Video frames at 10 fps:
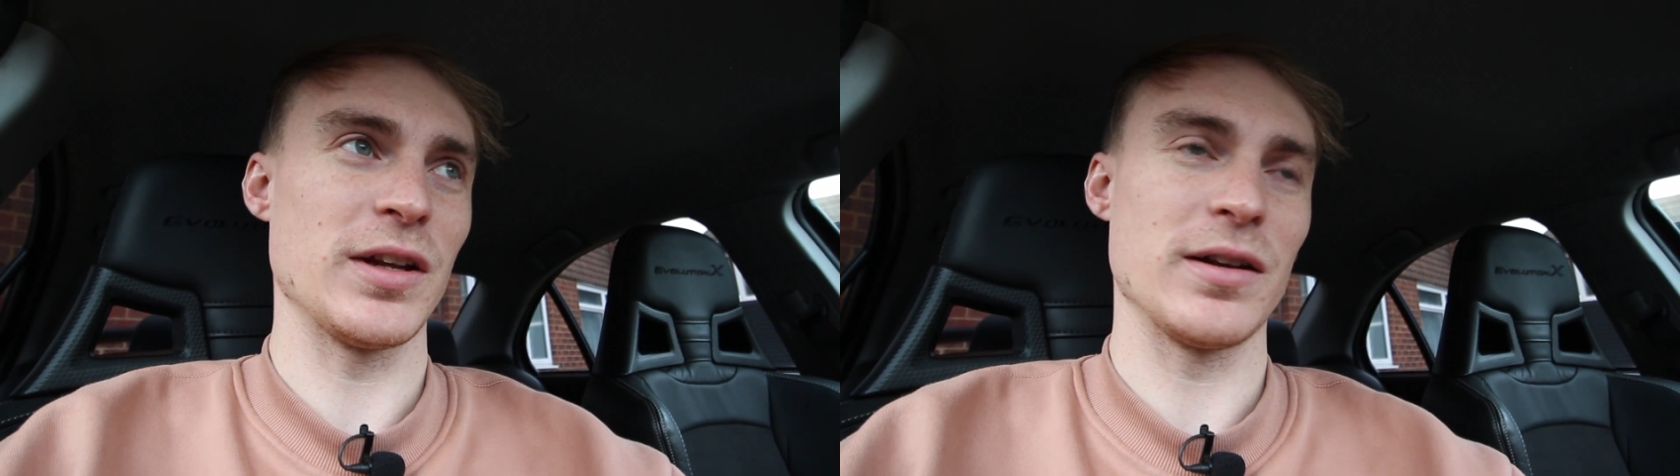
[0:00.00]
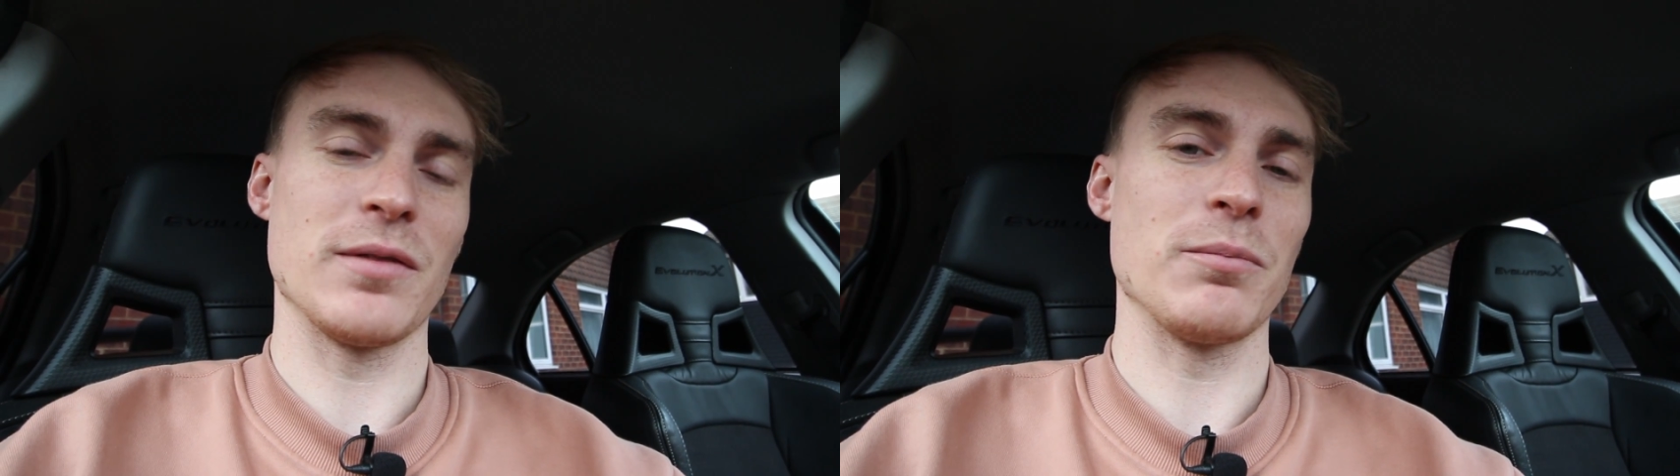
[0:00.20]

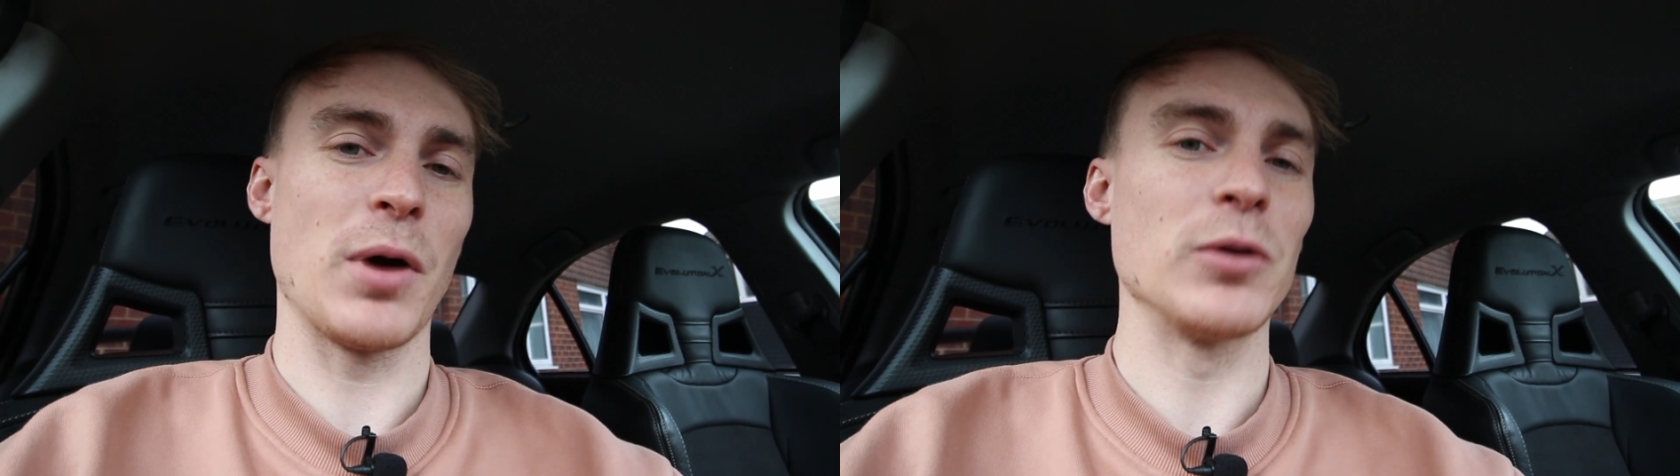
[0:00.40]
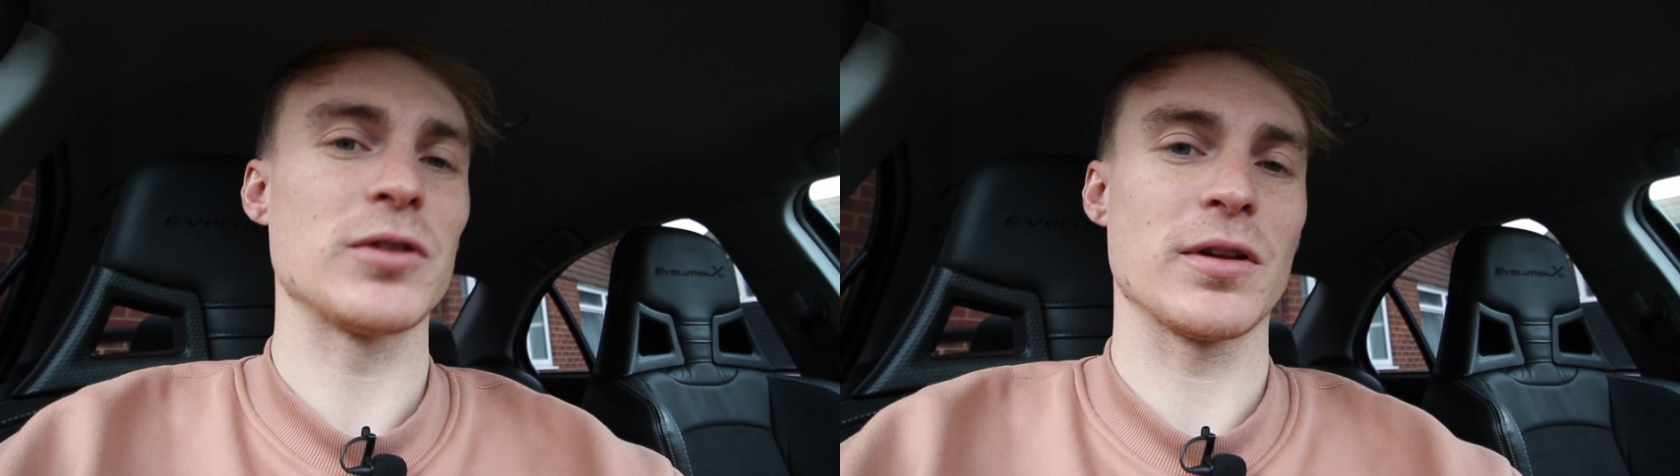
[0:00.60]
in
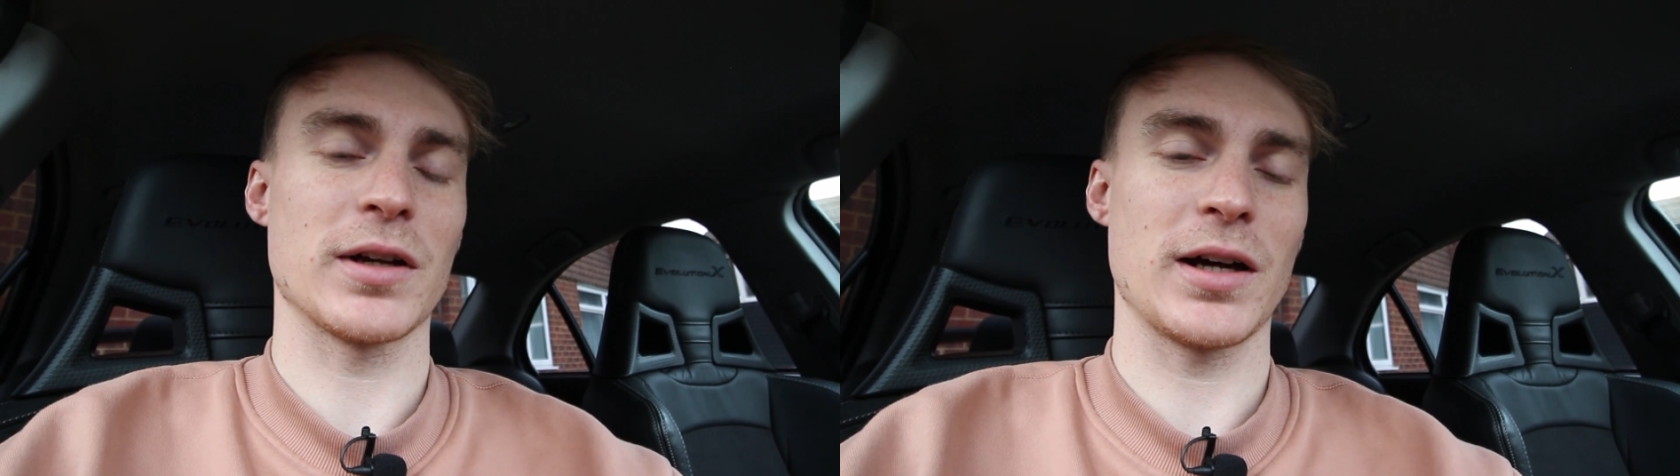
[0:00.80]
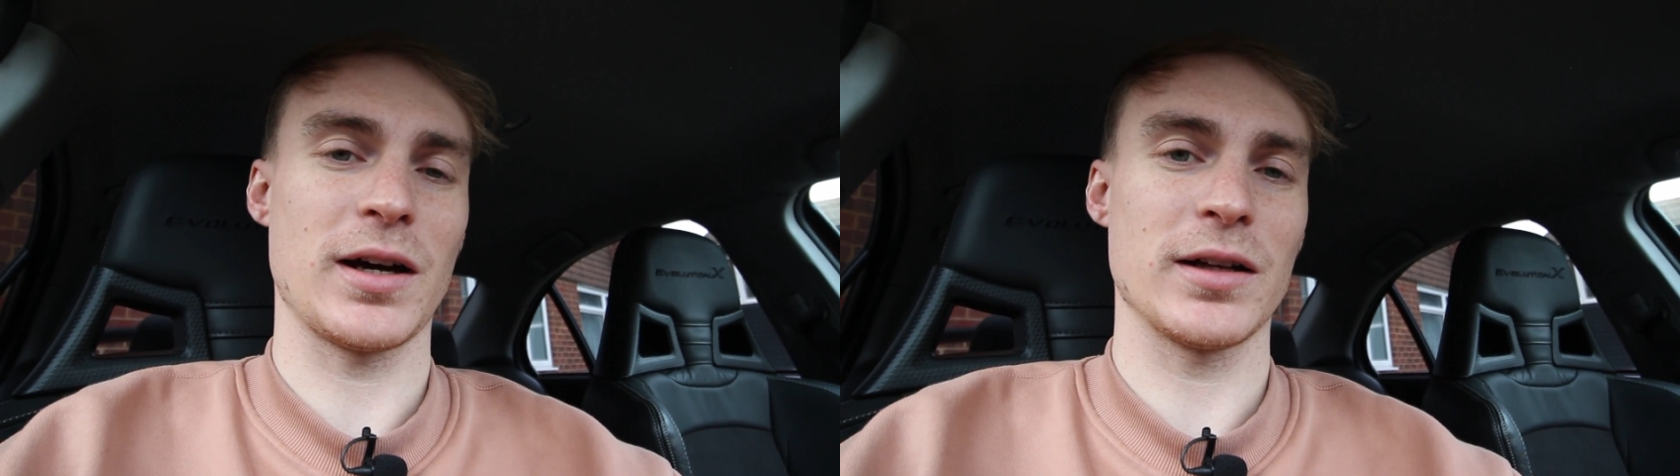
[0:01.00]
most
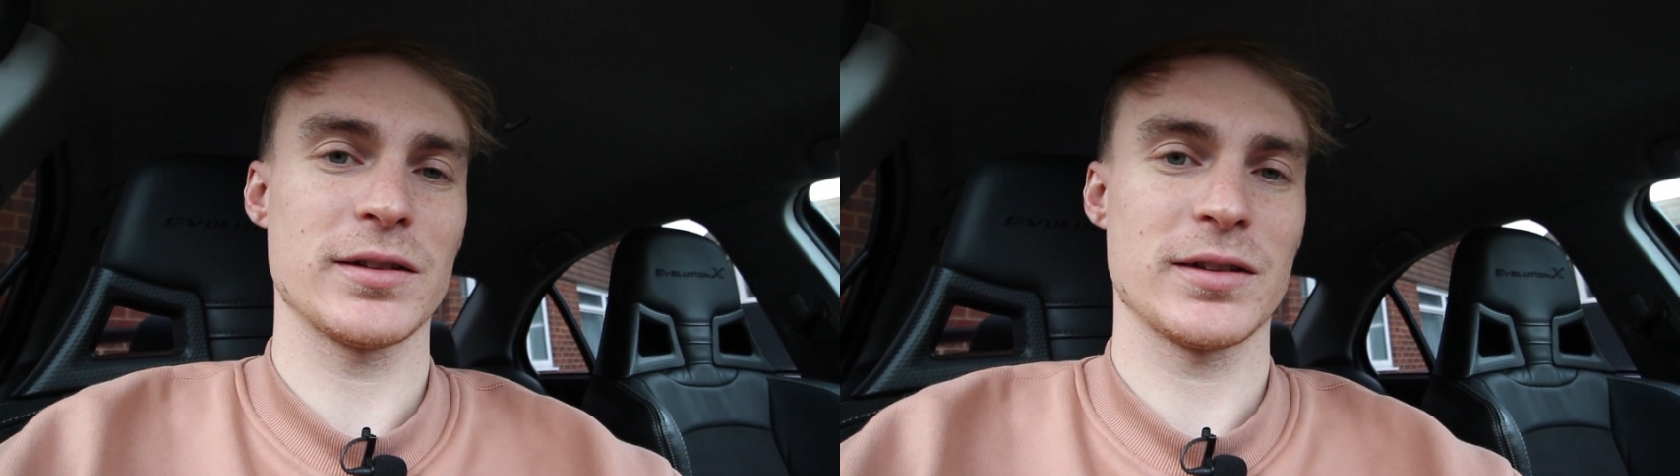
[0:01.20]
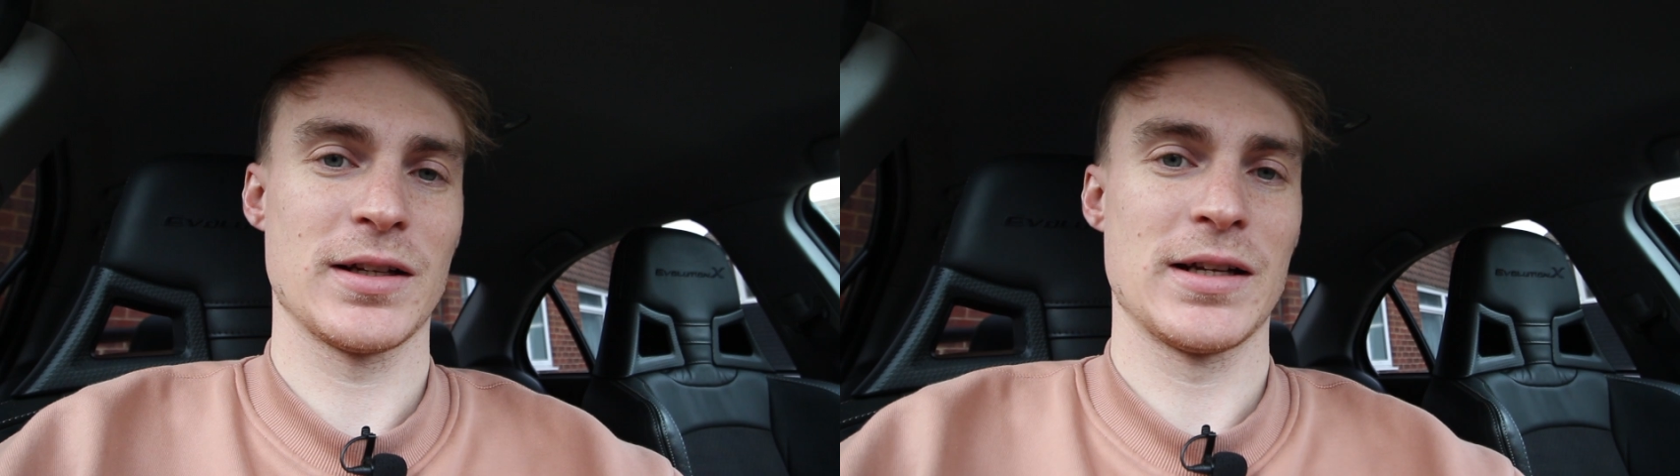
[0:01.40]
other
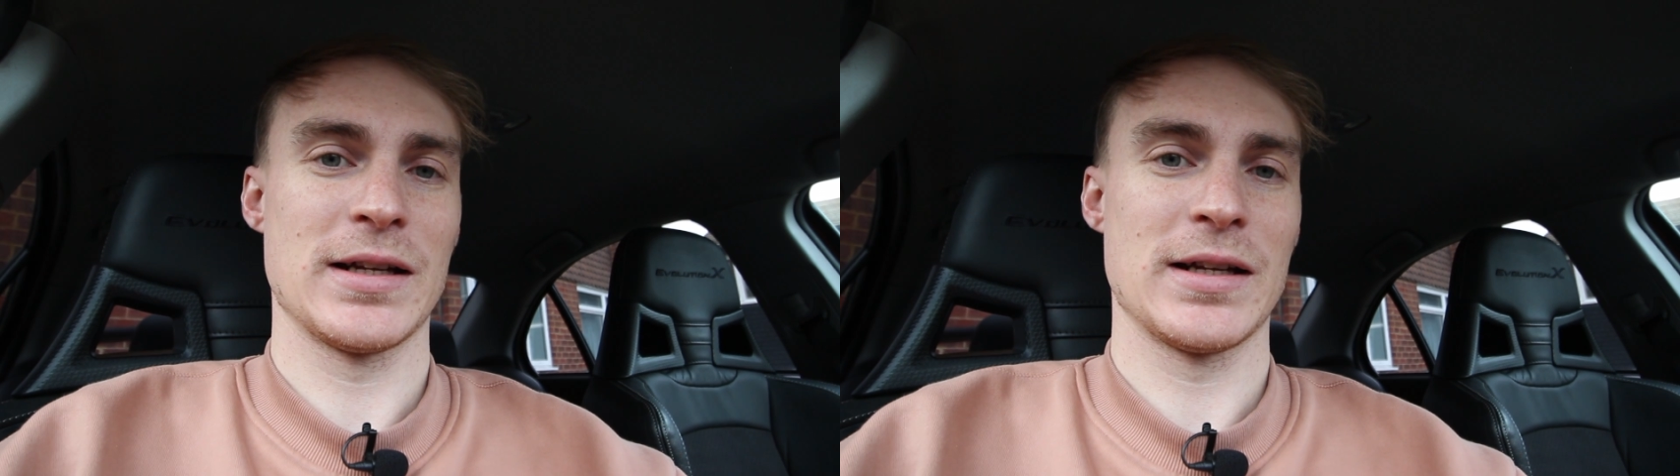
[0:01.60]
cars.